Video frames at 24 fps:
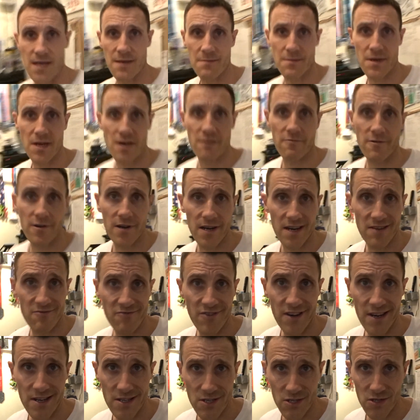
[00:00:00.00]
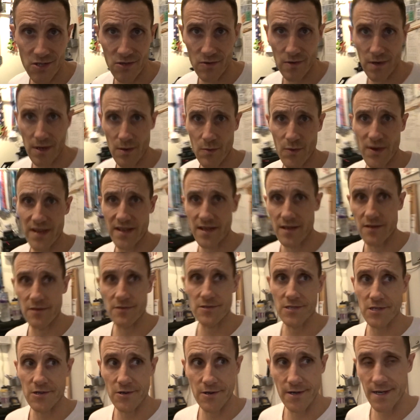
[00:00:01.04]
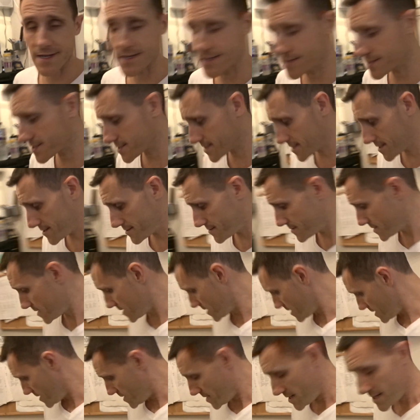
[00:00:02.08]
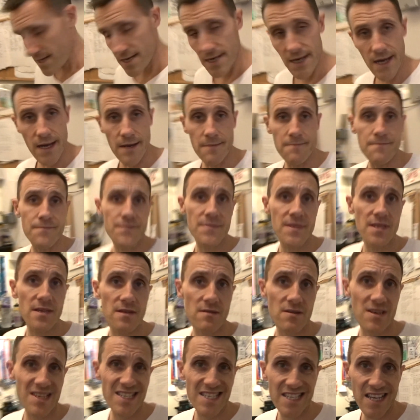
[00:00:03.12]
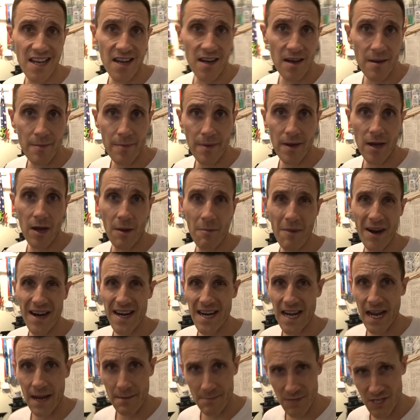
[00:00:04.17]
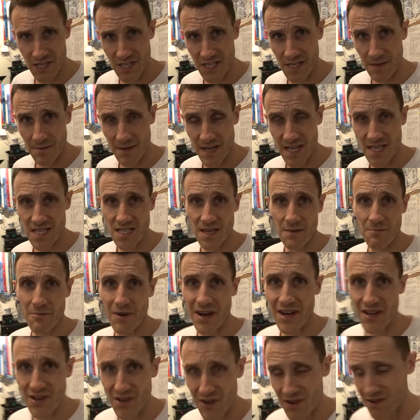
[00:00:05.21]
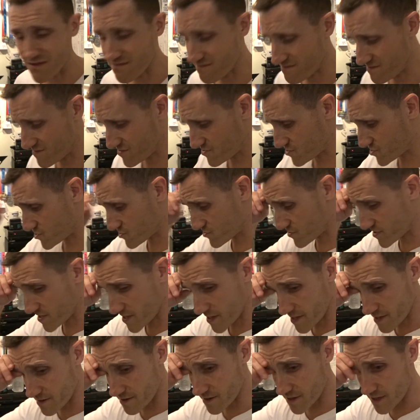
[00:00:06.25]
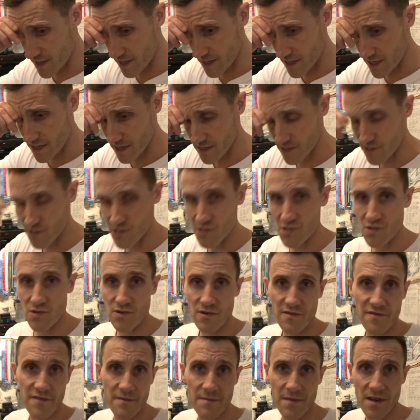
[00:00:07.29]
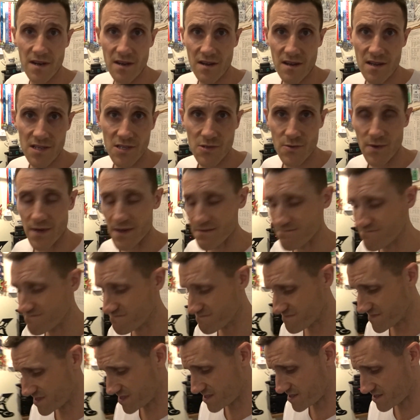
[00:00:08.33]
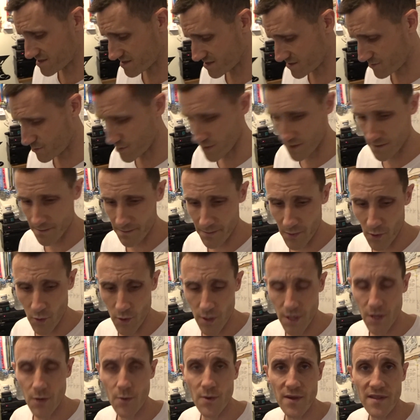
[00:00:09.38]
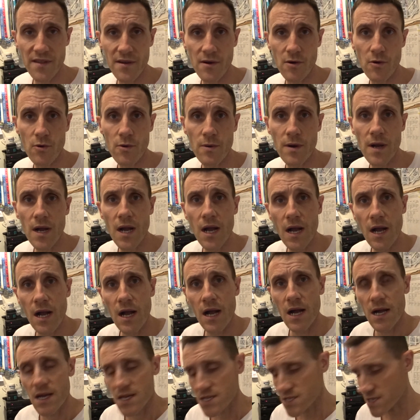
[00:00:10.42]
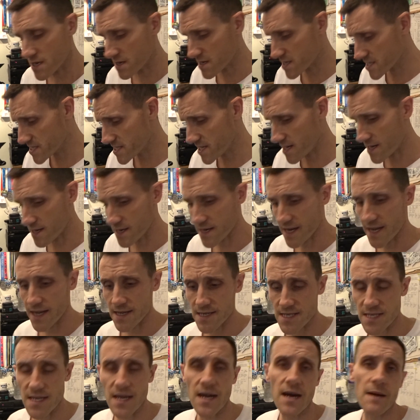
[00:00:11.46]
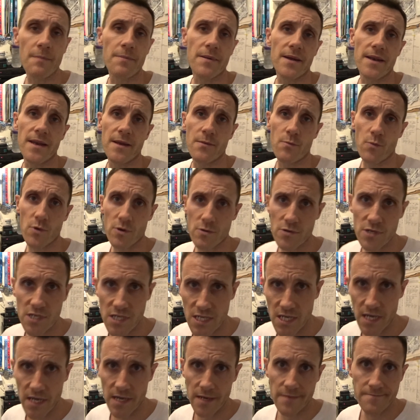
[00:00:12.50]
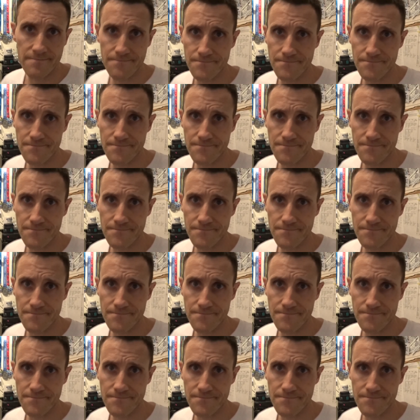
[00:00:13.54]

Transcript: I'm currently reinstalling Windows on it, so yeah, set up. I might capture some of this, I might not, I'm not sure yet. You saw from the last one, I don't want to bore you with it all, so I'm going to get set up and then we'll see.